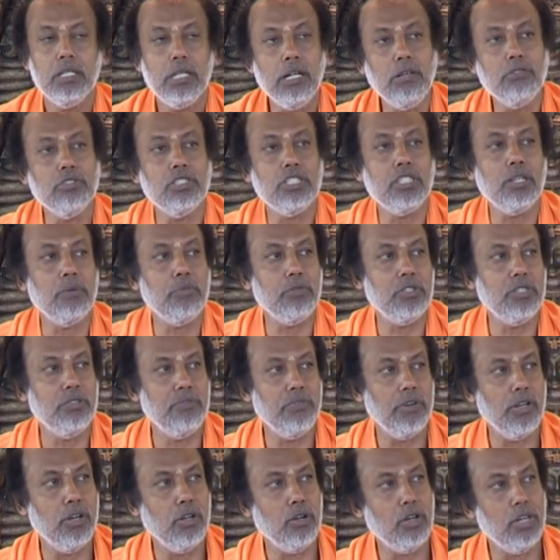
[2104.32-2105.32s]
Now suppose the
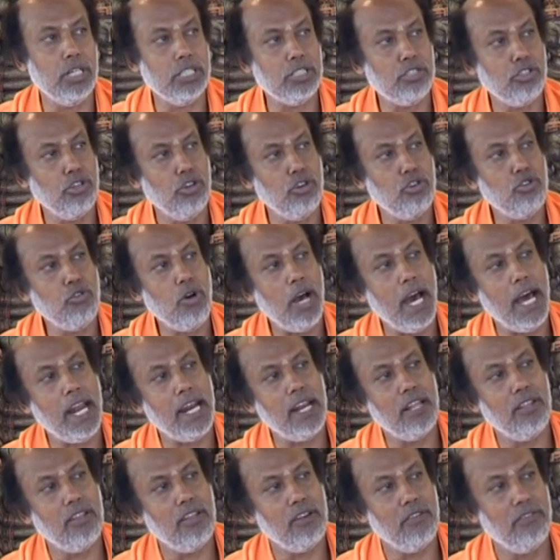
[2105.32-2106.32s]
fellow has gone to
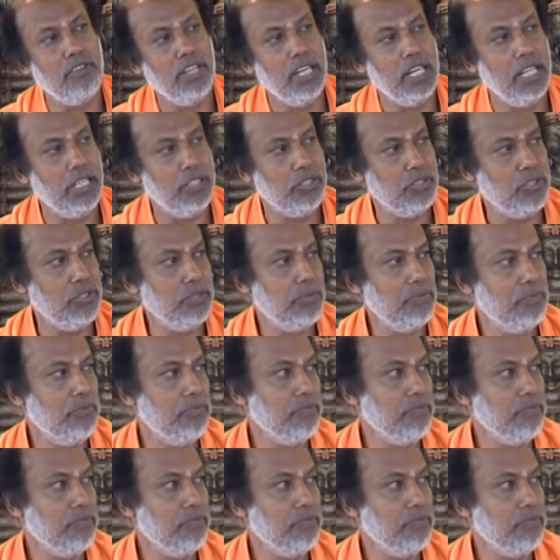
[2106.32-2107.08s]
another village.